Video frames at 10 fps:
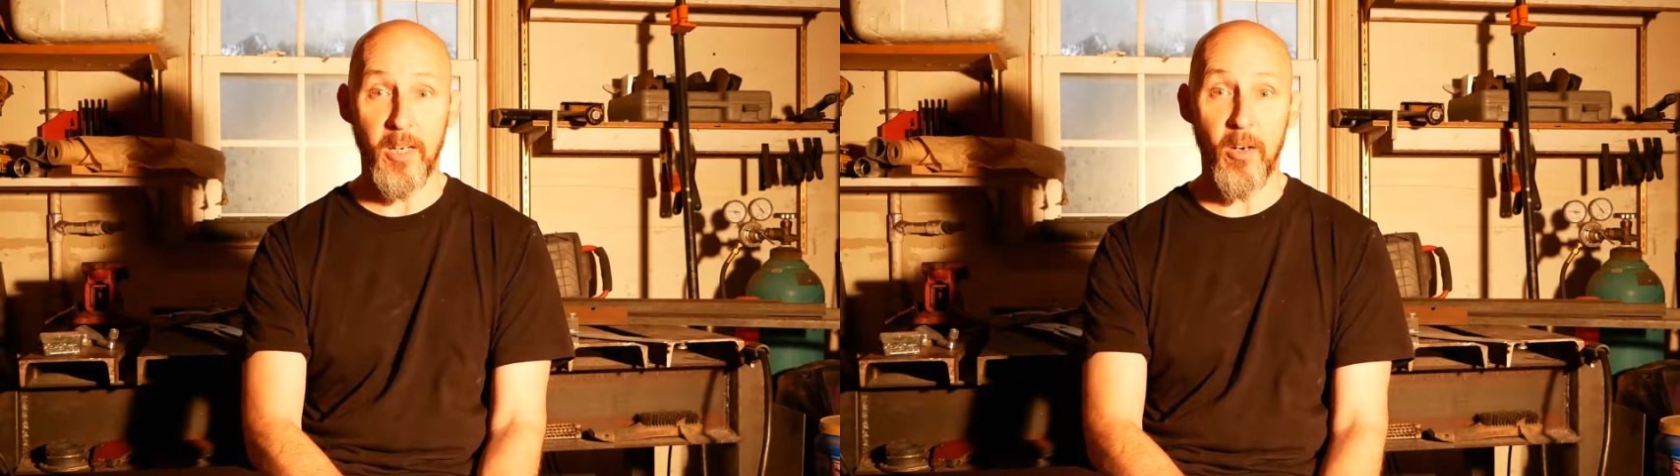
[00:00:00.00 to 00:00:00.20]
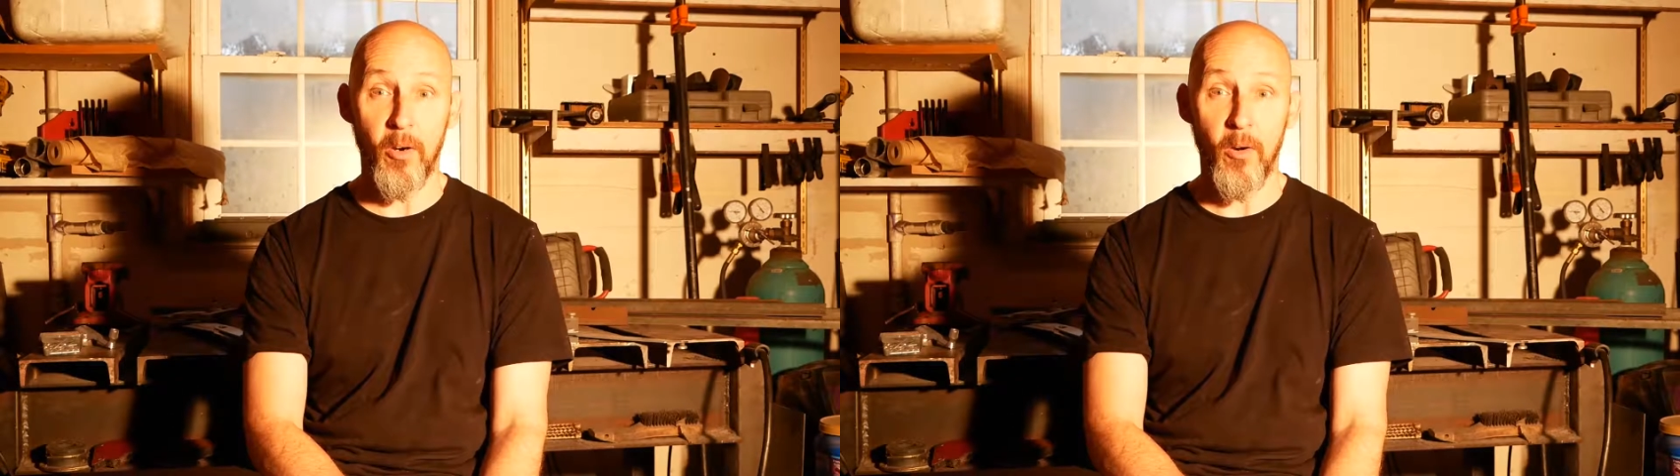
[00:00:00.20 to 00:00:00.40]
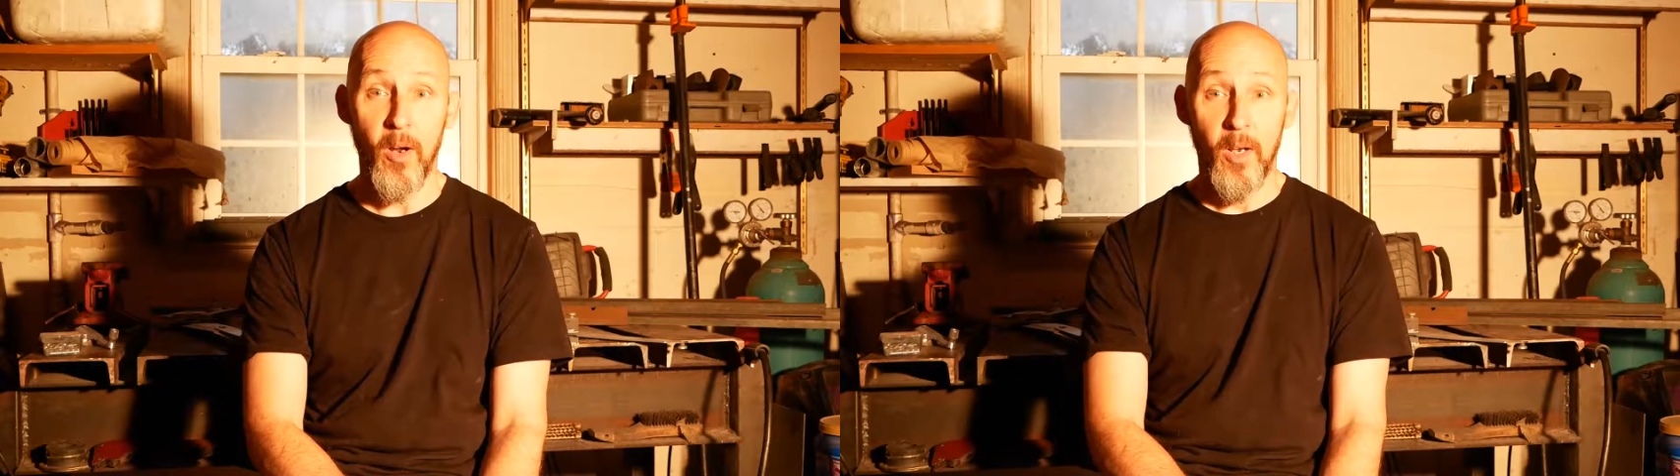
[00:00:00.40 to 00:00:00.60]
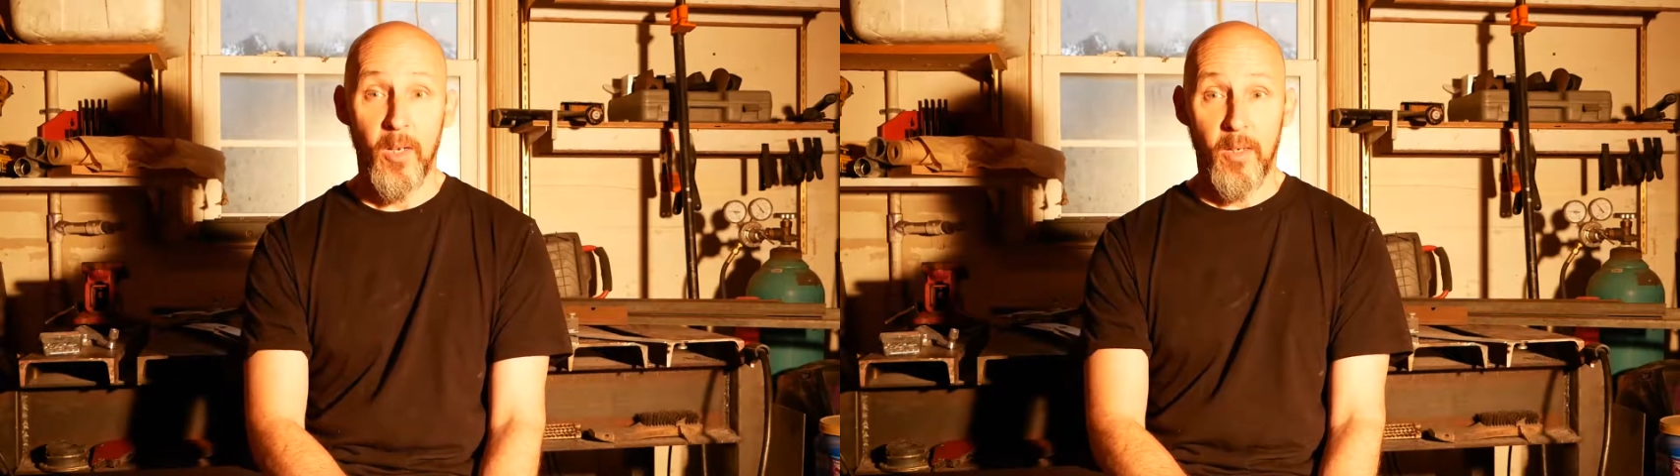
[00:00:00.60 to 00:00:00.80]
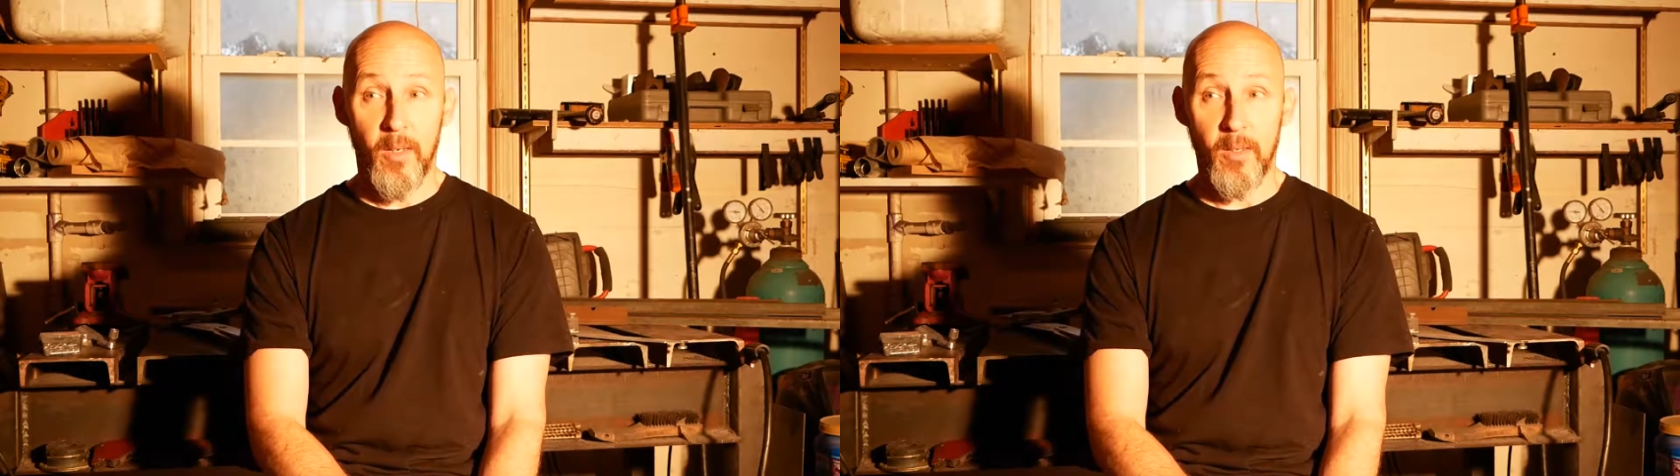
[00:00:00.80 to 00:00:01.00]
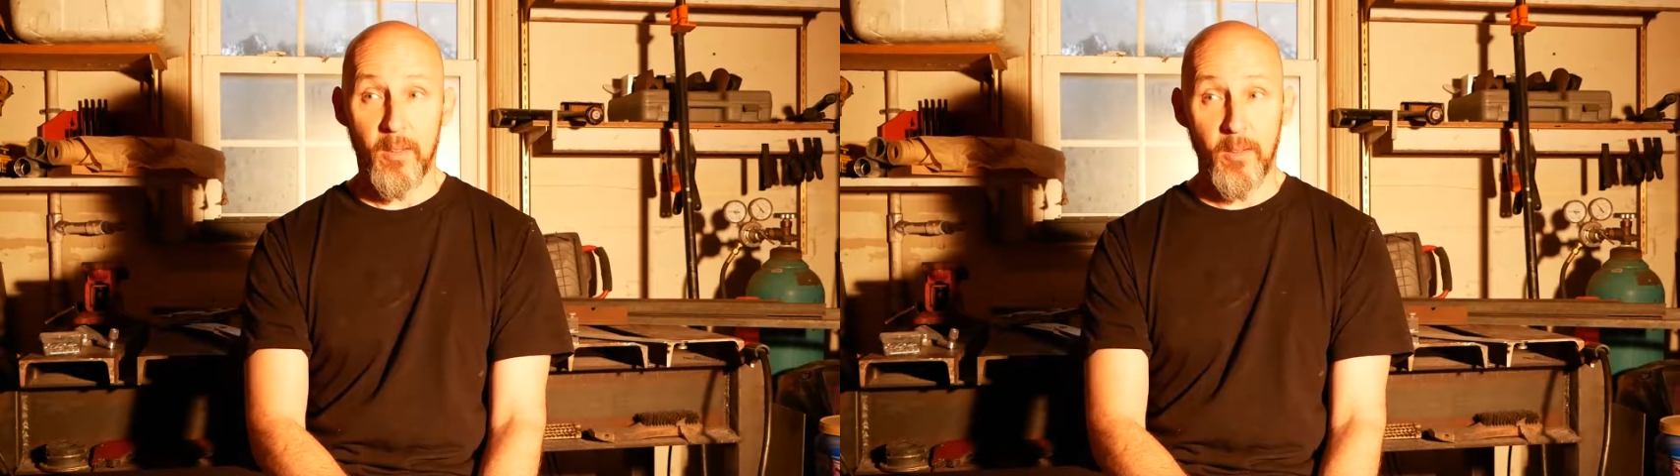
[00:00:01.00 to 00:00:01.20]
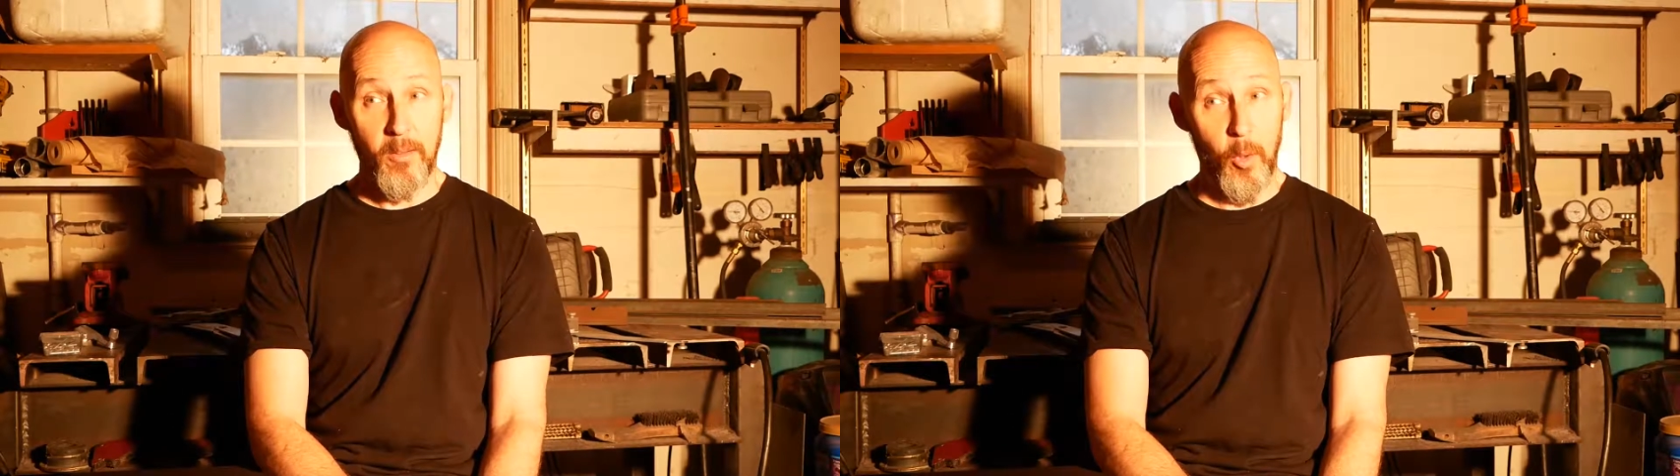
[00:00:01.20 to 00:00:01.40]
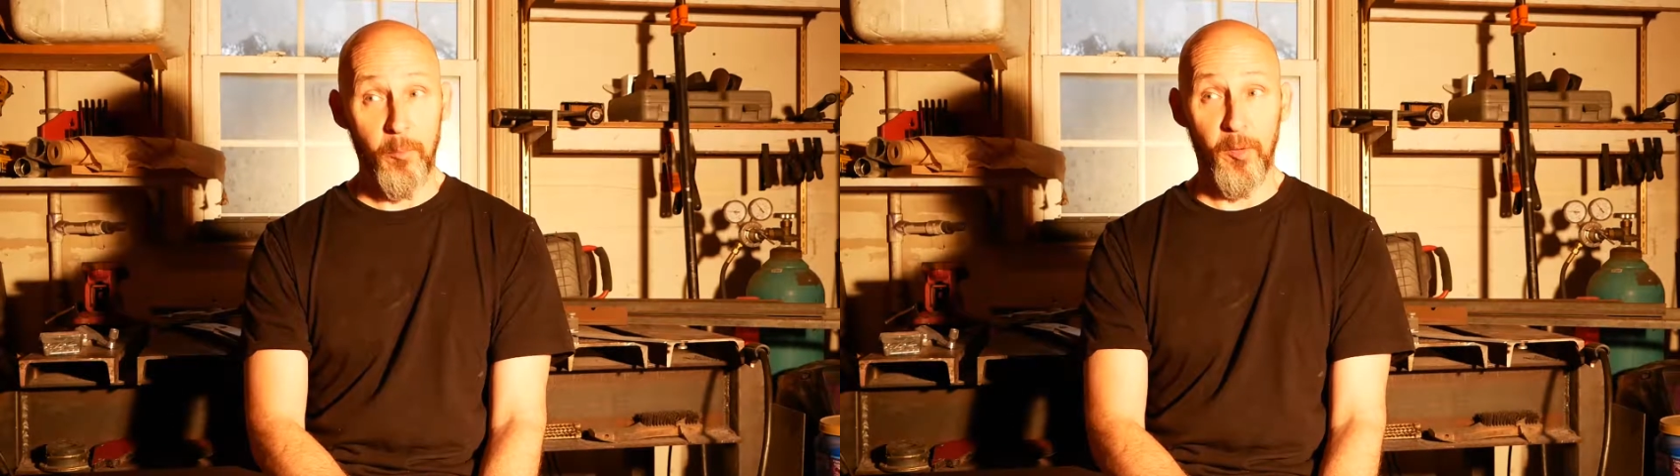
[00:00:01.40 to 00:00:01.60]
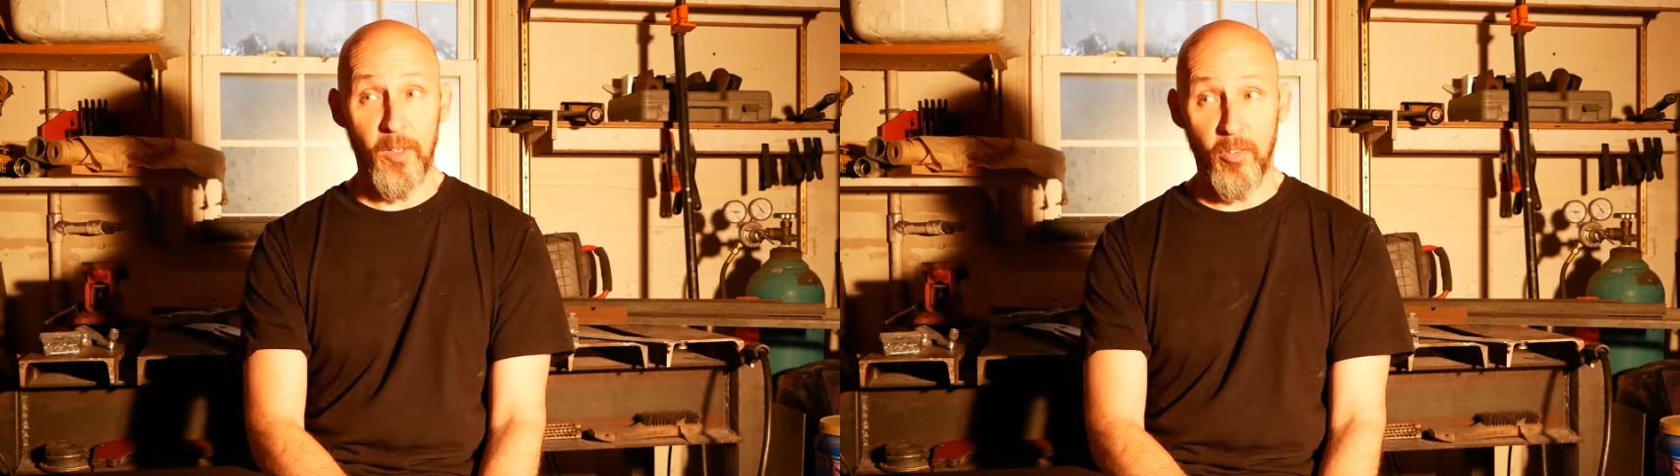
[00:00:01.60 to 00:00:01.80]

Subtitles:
here, hopefully